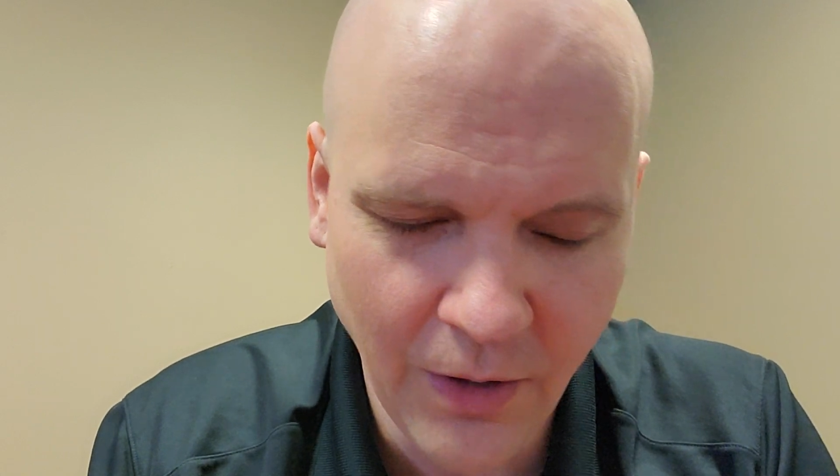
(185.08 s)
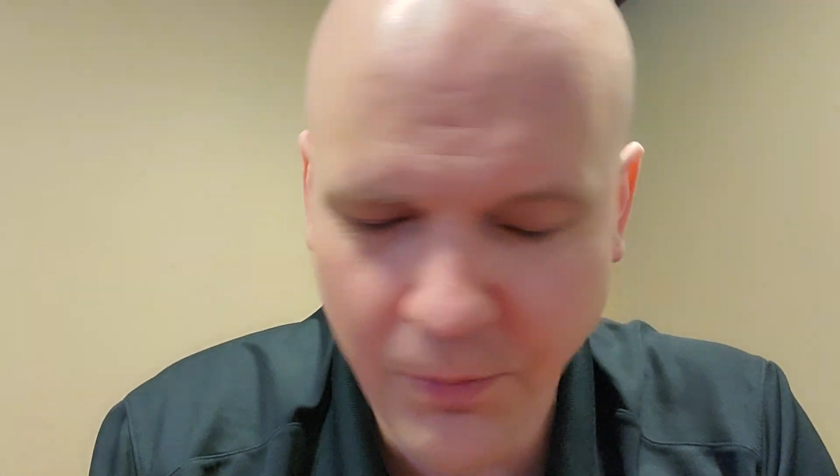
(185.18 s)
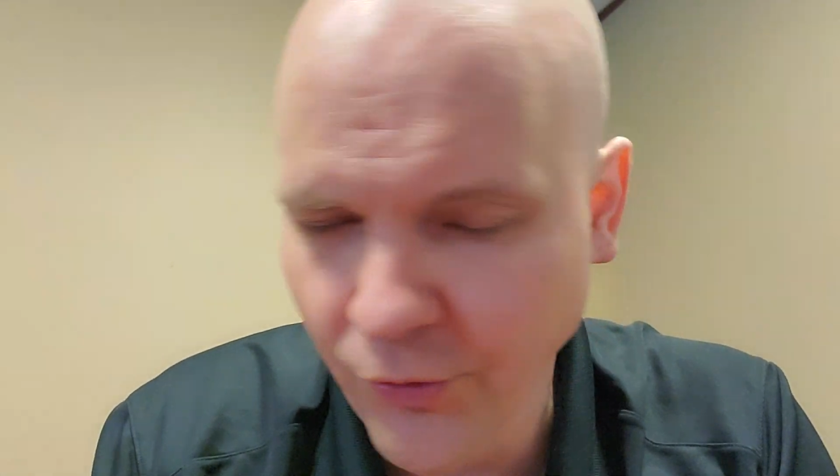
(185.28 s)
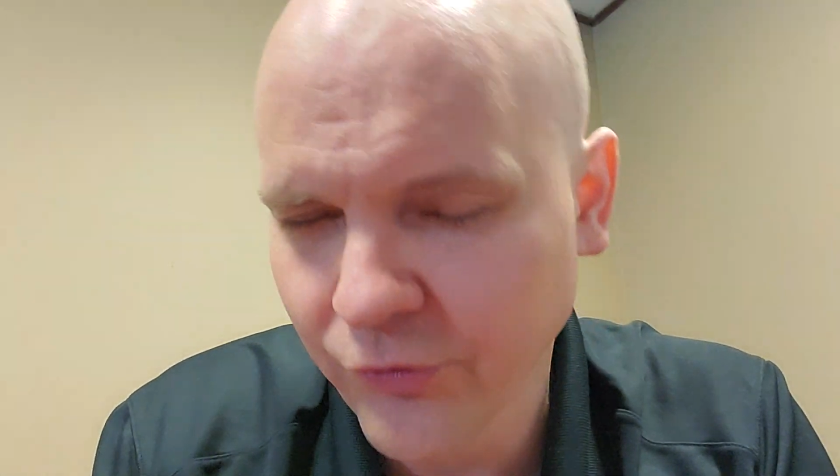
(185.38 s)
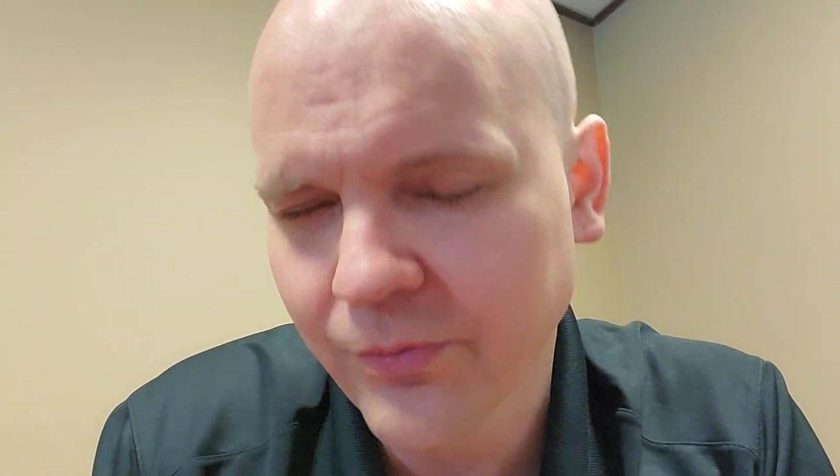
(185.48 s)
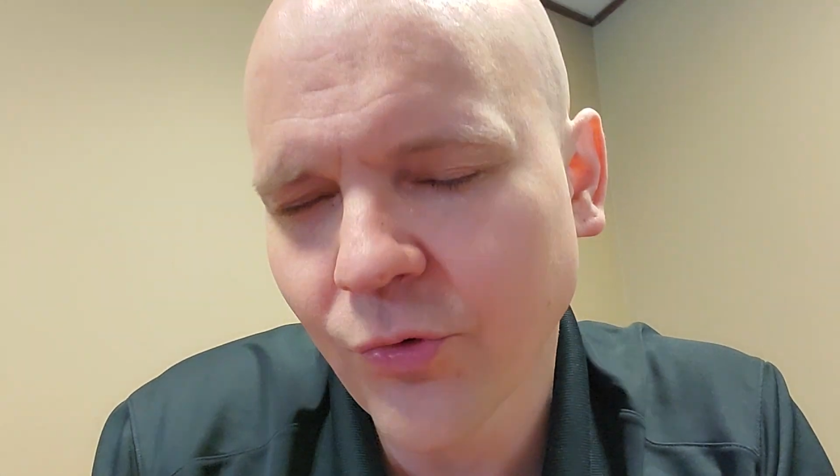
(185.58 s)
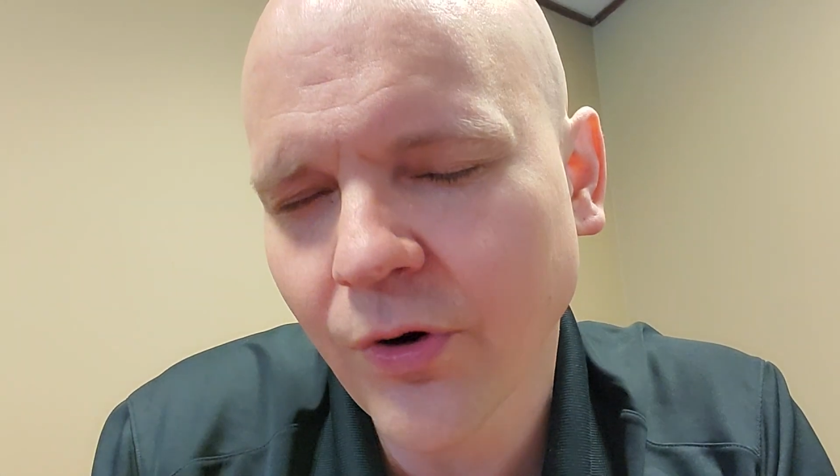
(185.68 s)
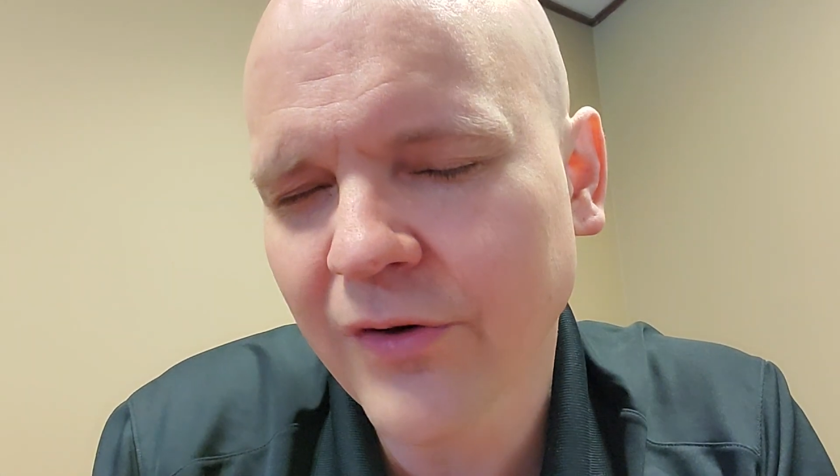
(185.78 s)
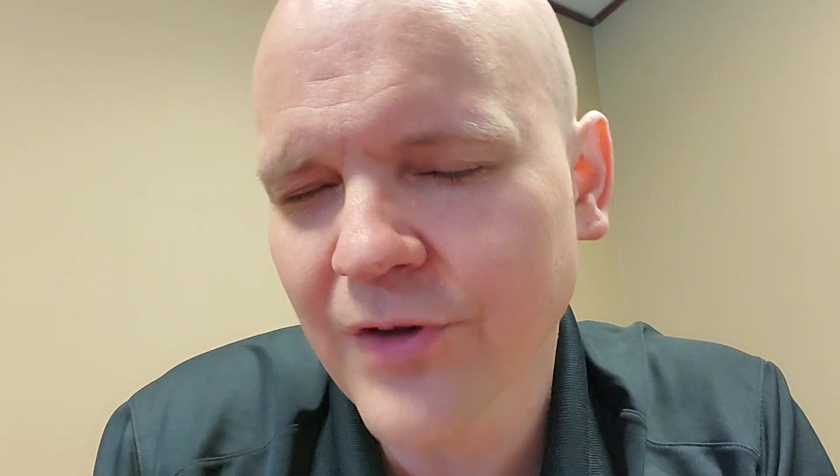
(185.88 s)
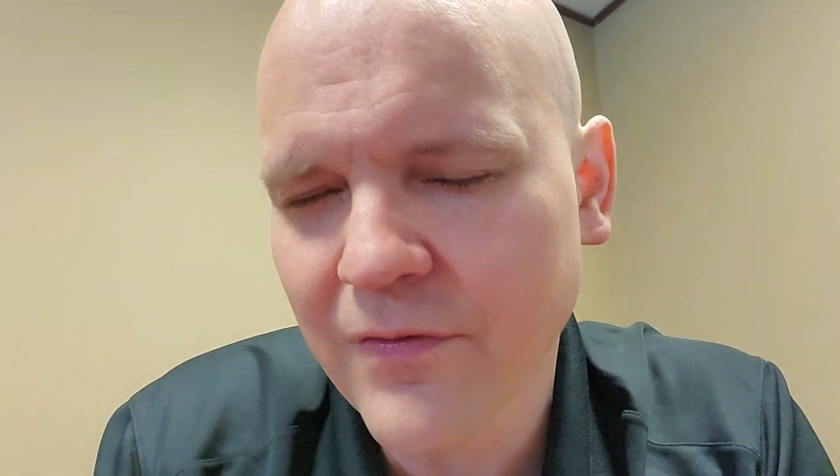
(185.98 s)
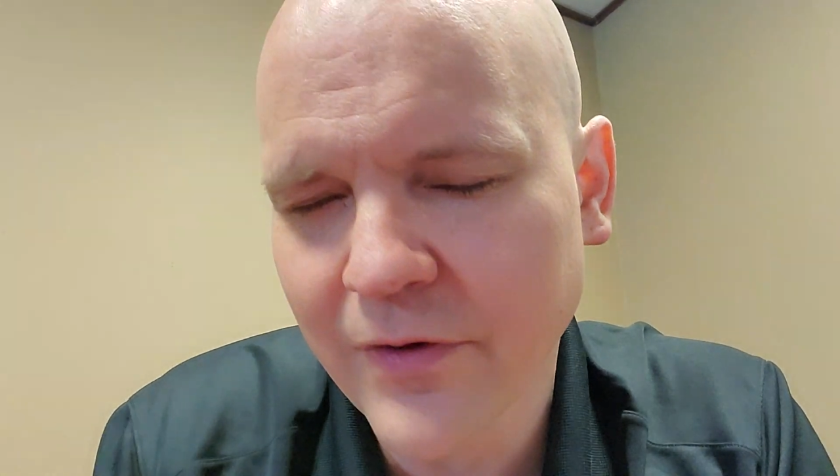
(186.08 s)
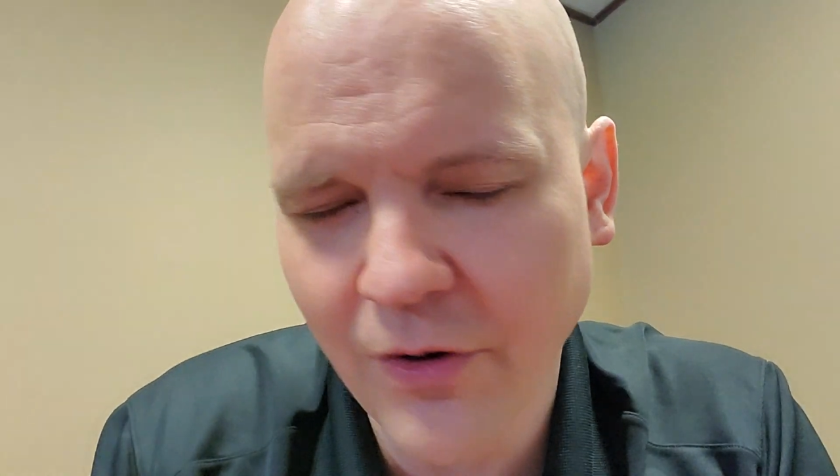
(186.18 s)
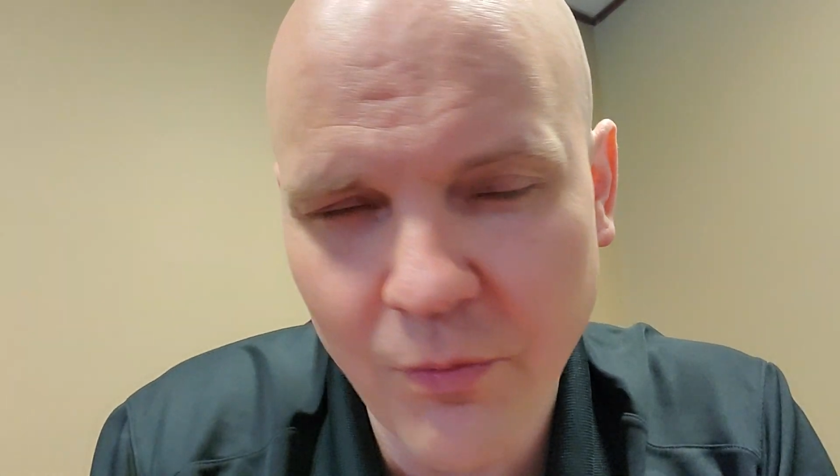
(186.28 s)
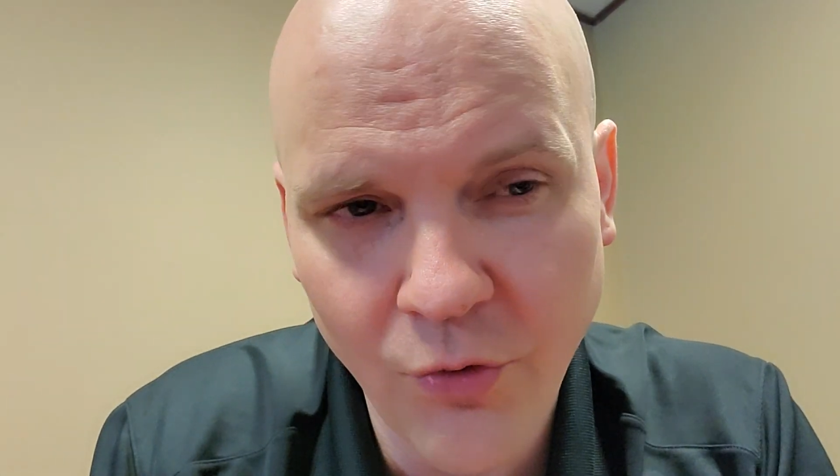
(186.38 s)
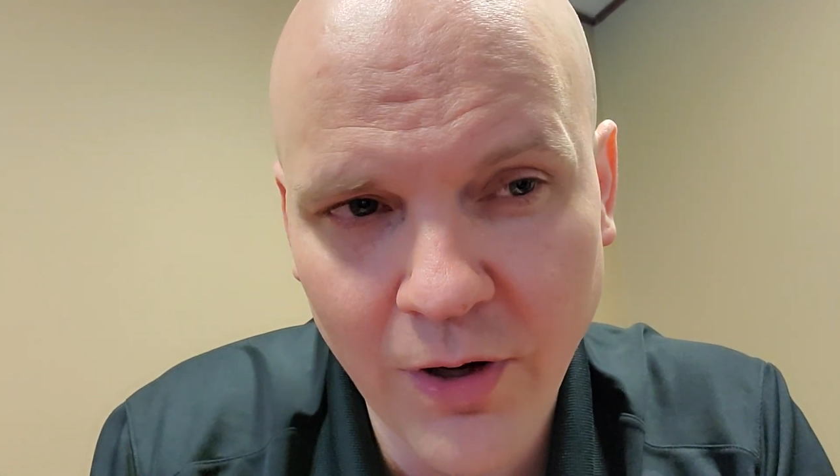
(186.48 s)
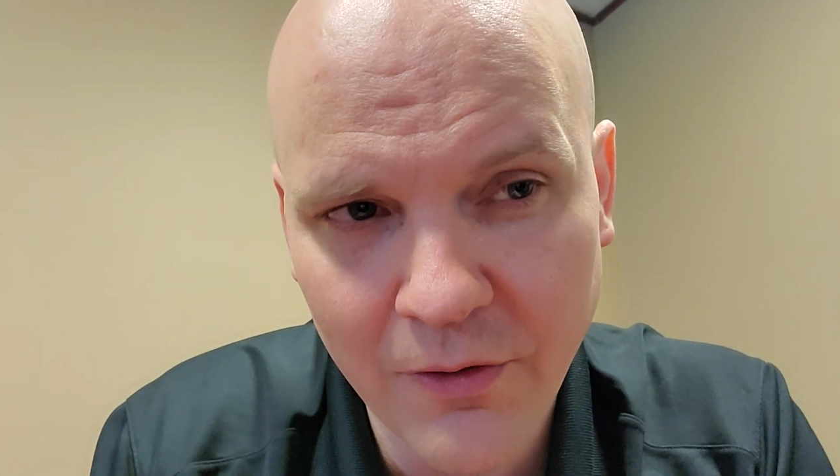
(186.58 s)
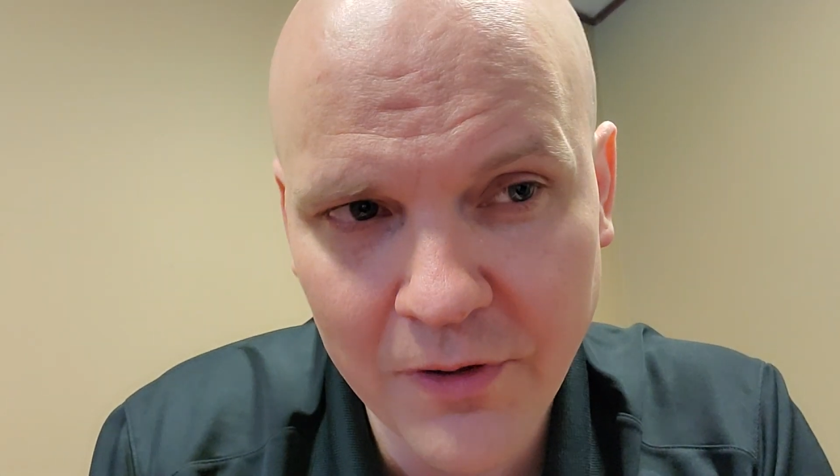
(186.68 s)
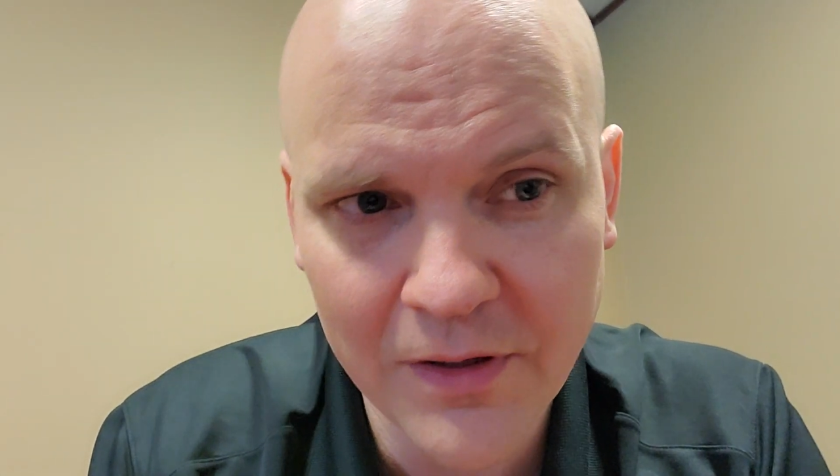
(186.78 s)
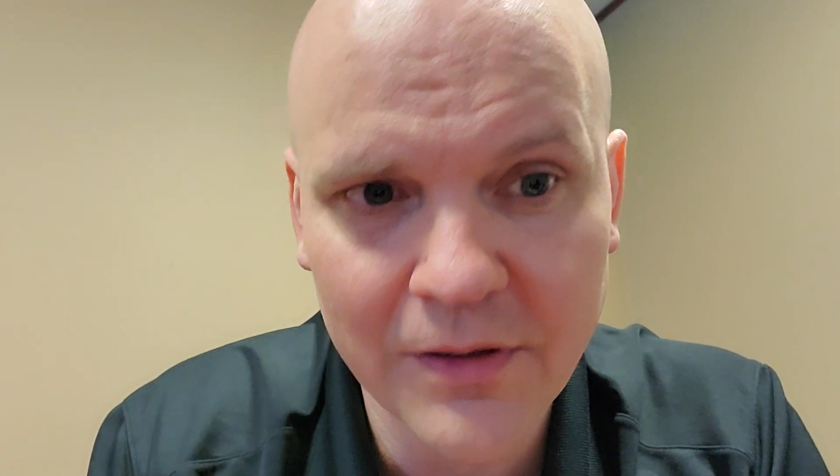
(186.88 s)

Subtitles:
I'll post more as I figure more out.